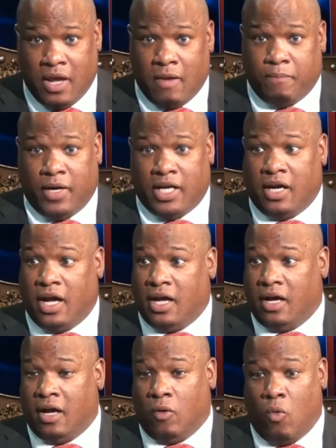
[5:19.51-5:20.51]
but
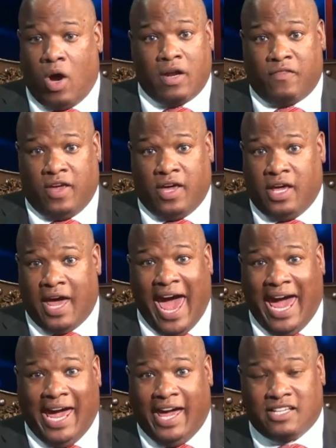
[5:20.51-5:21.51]
one of the
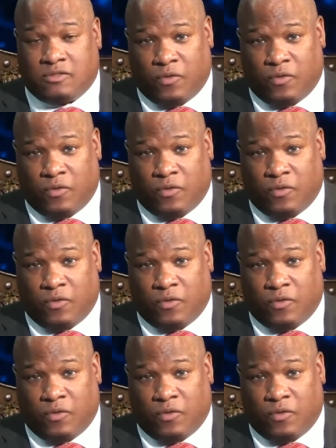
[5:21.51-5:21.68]
aides,